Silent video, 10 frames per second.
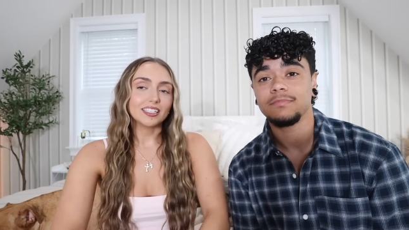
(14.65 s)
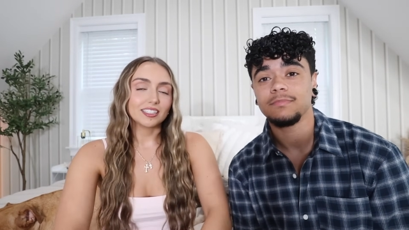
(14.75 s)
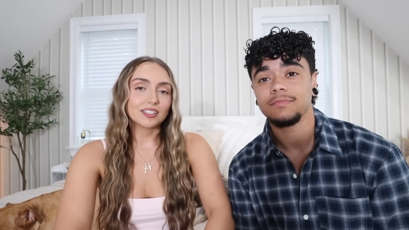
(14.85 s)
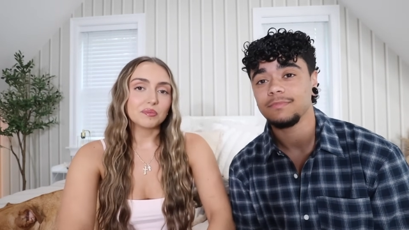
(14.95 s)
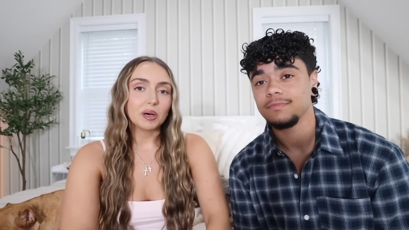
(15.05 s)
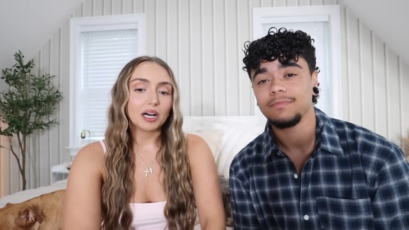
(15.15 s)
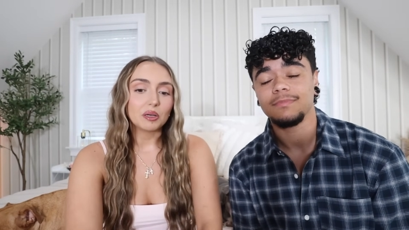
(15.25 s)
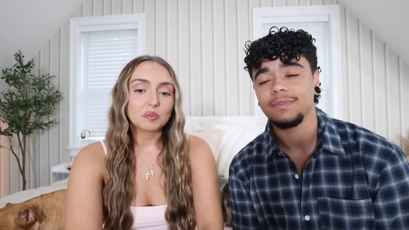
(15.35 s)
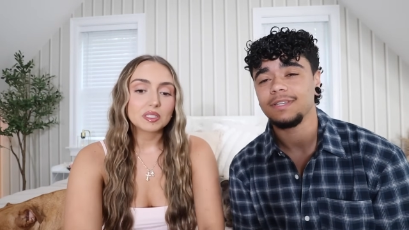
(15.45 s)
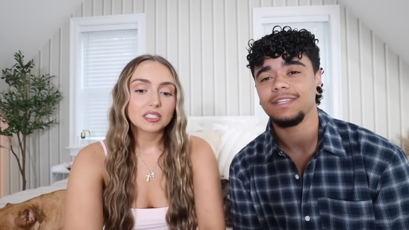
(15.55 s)
Speaker 1: it's the
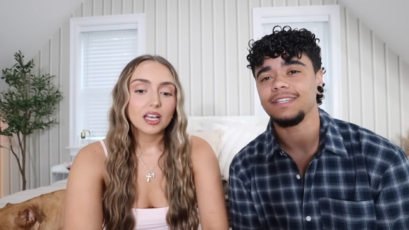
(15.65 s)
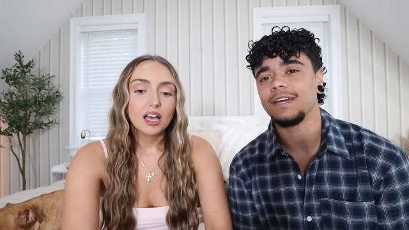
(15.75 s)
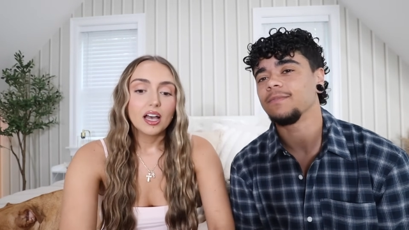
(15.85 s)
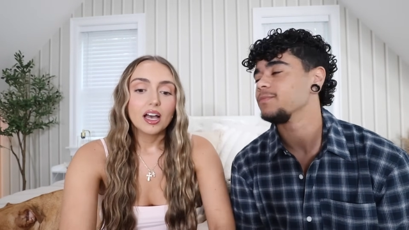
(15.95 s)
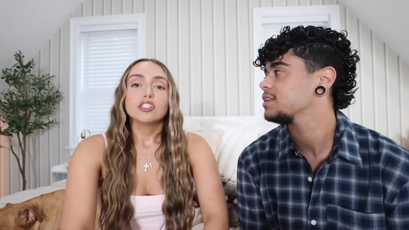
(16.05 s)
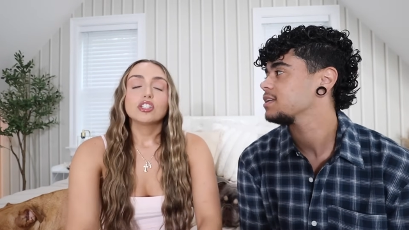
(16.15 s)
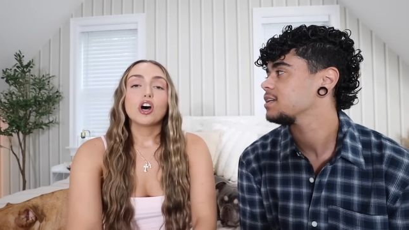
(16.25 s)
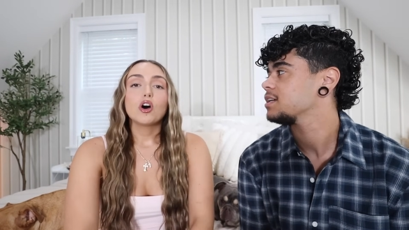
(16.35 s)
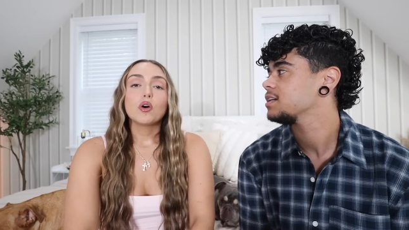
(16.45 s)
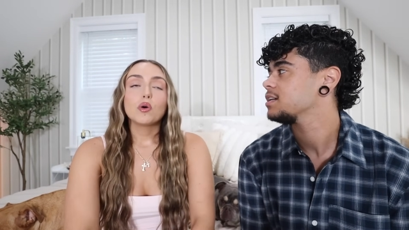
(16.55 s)
pups. Yeah.
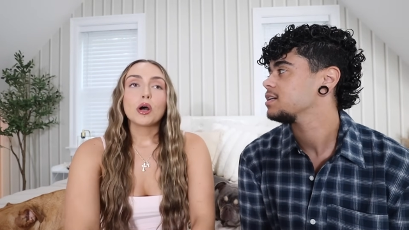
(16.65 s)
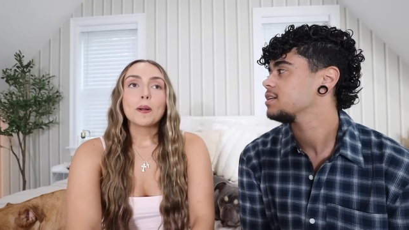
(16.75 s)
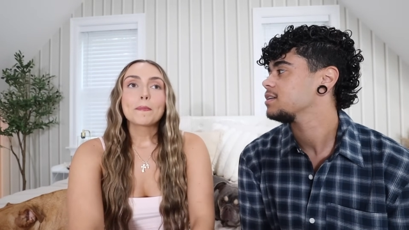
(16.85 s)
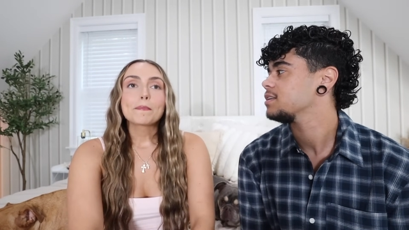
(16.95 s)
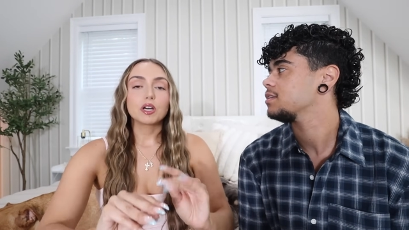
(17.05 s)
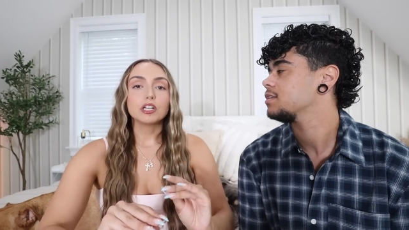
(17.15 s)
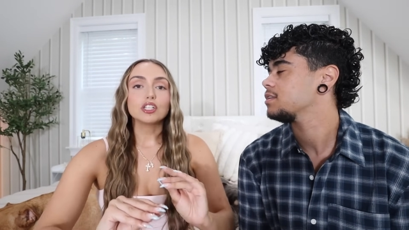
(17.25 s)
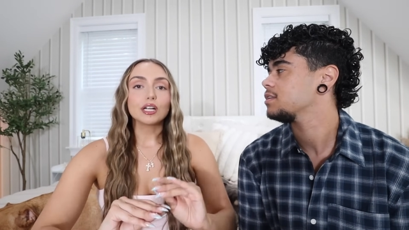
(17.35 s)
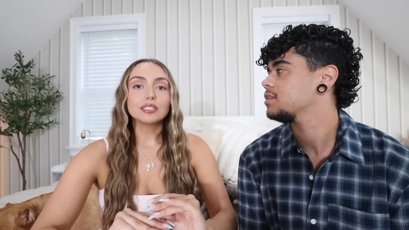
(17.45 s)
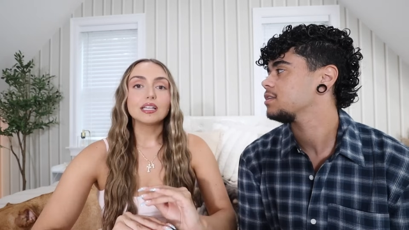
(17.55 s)
So I'm gonna
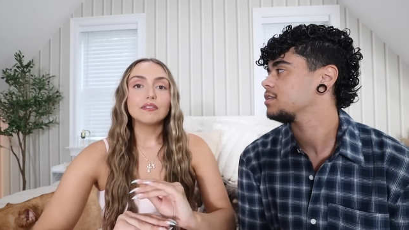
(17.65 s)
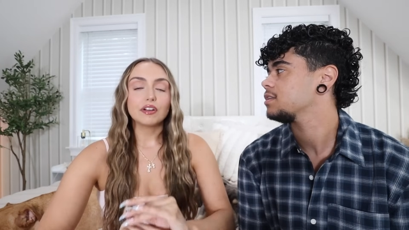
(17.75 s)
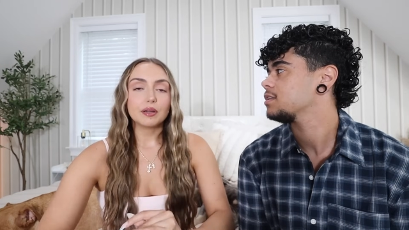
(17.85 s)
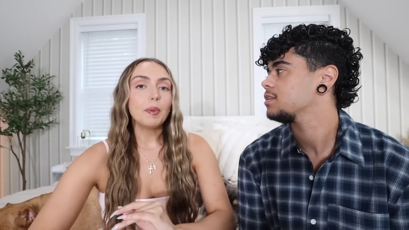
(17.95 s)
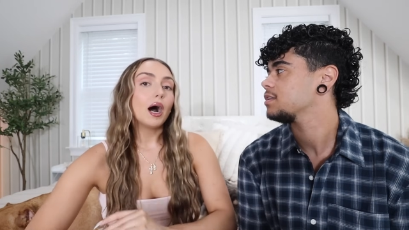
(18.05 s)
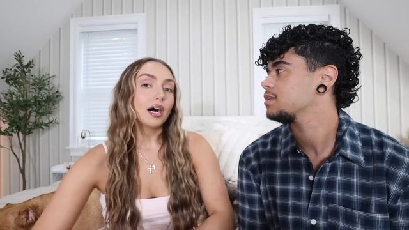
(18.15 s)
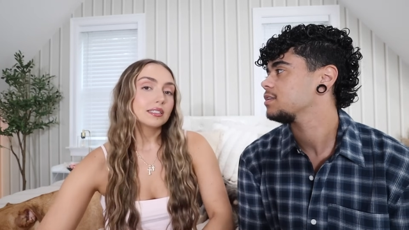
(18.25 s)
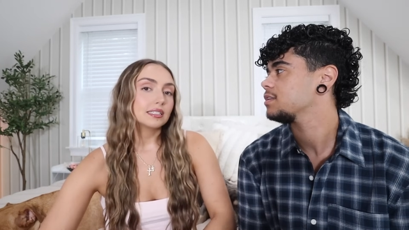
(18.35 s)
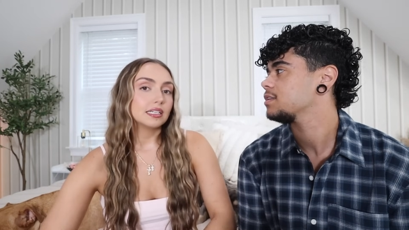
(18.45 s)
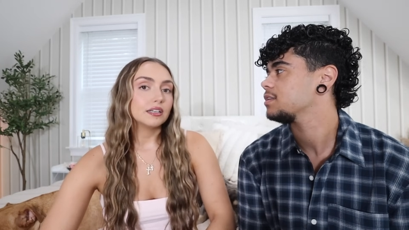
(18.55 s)
try to stay very
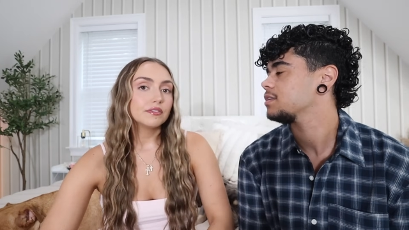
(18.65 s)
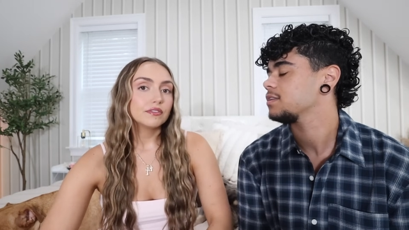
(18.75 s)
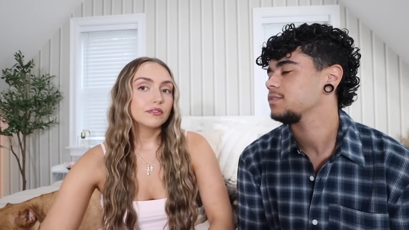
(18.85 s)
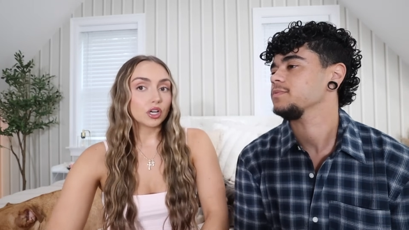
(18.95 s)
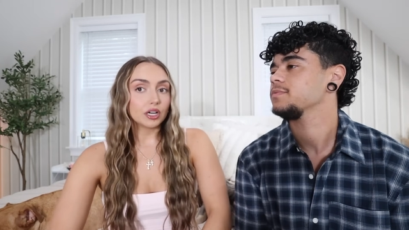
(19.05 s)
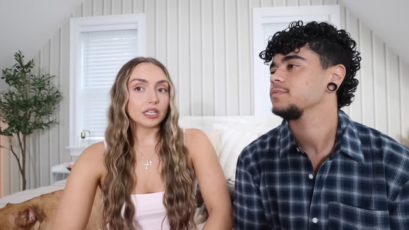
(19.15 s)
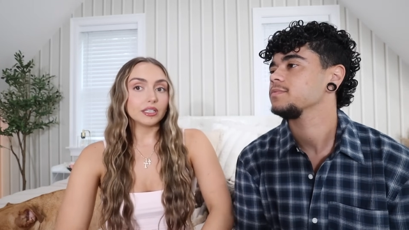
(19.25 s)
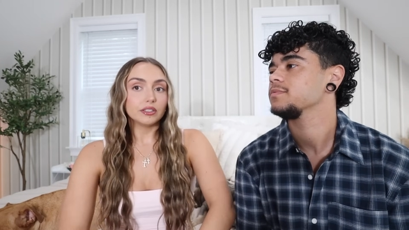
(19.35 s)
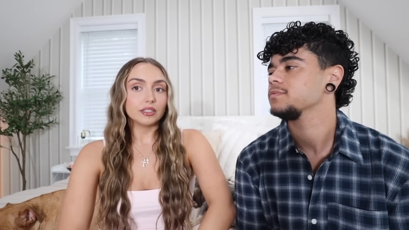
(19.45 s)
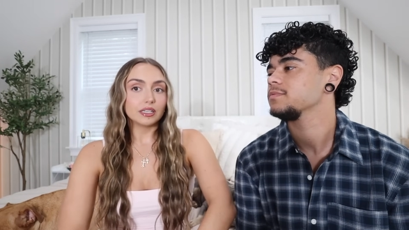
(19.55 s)
positive
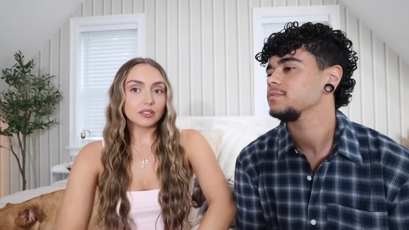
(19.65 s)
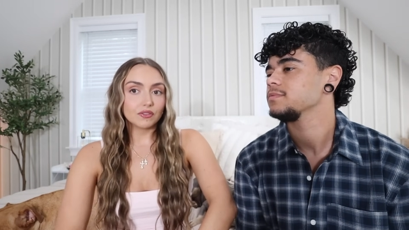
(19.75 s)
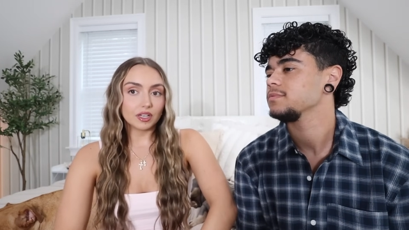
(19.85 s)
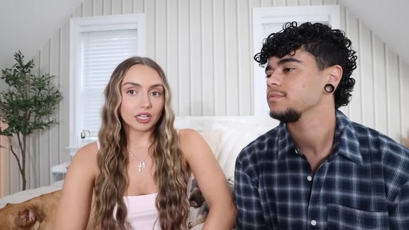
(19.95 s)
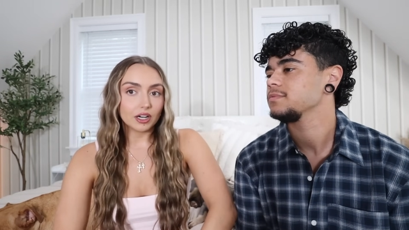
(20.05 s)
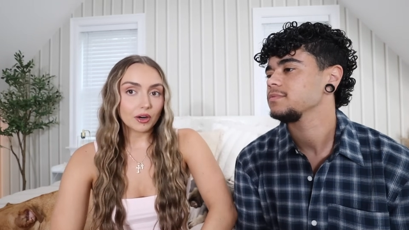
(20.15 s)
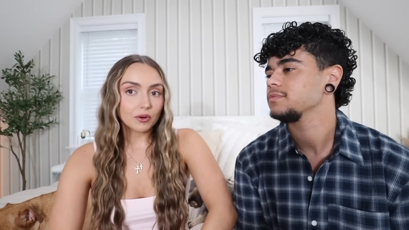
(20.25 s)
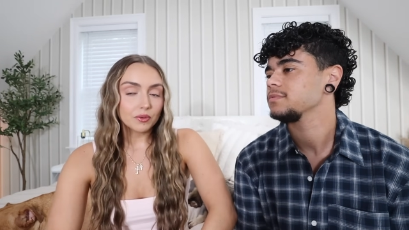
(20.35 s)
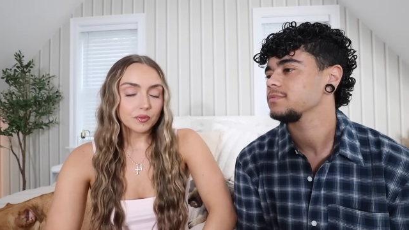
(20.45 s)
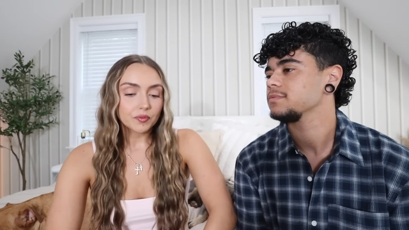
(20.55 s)
during this
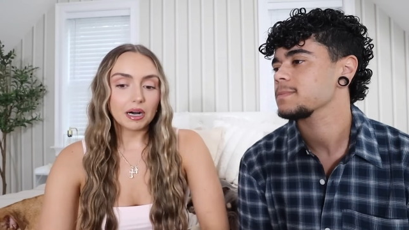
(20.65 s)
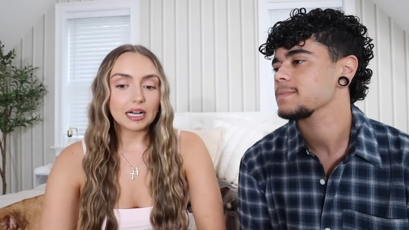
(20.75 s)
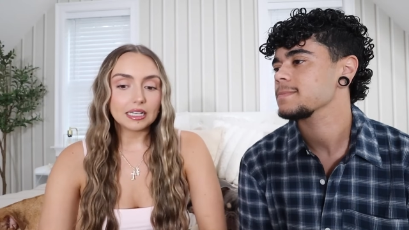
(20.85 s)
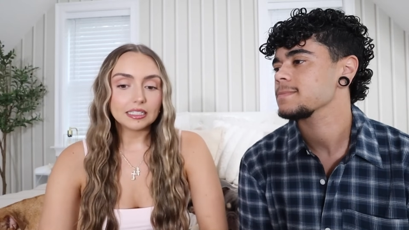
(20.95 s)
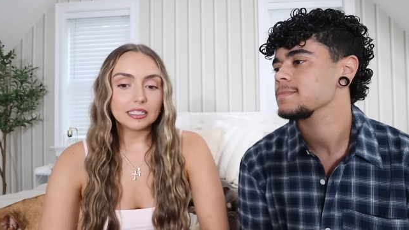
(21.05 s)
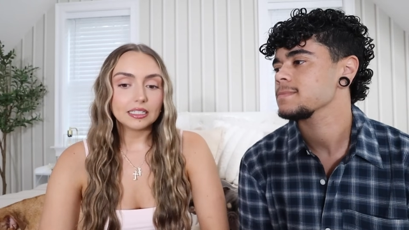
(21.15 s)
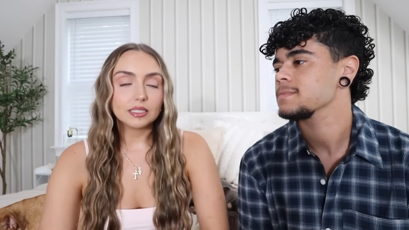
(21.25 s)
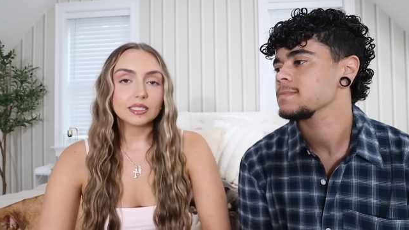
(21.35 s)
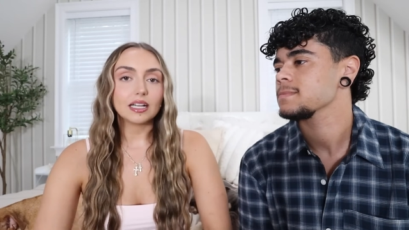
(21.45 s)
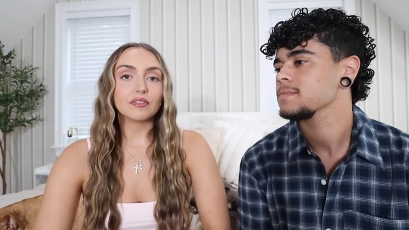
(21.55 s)
video, but
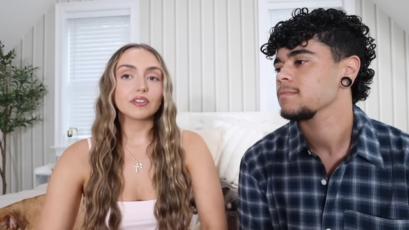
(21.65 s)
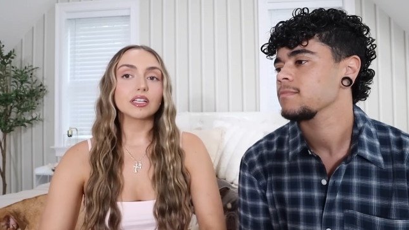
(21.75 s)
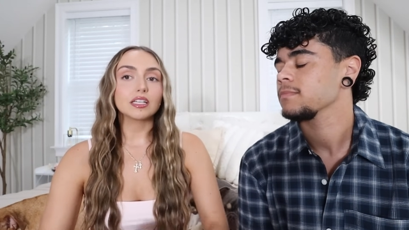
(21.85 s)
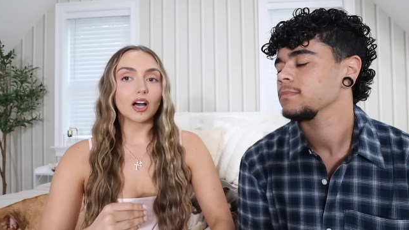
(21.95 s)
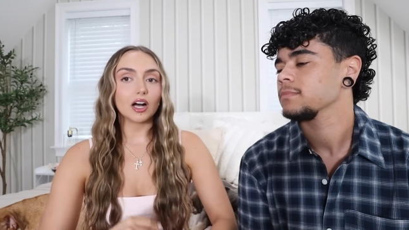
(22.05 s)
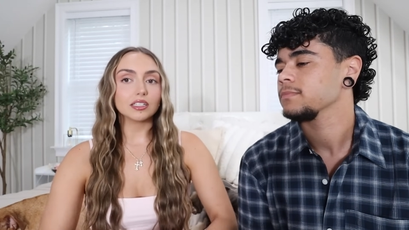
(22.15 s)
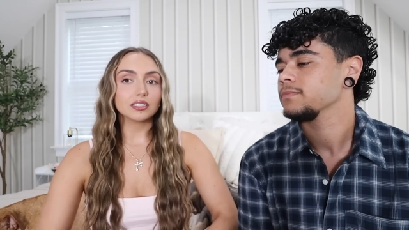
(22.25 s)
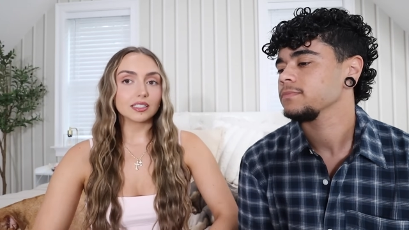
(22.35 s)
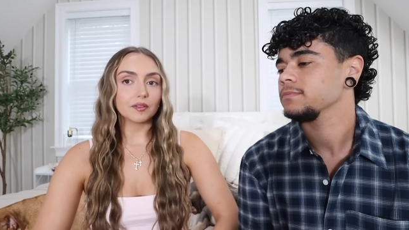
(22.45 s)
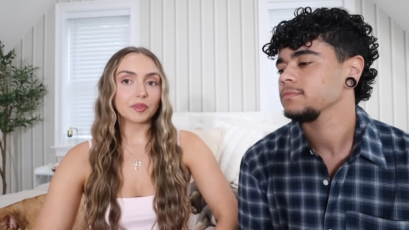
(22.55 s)
it's definitely not
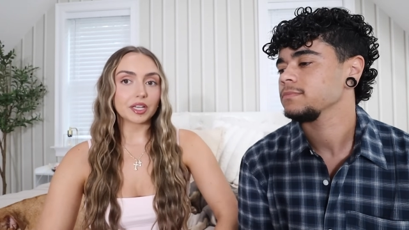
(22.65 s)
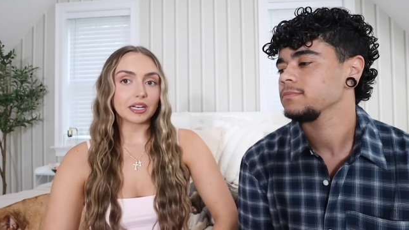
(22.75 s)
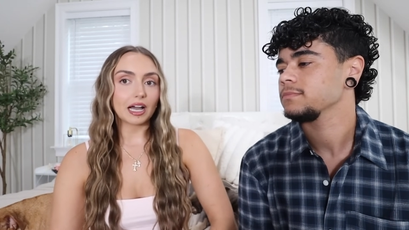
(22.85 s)
something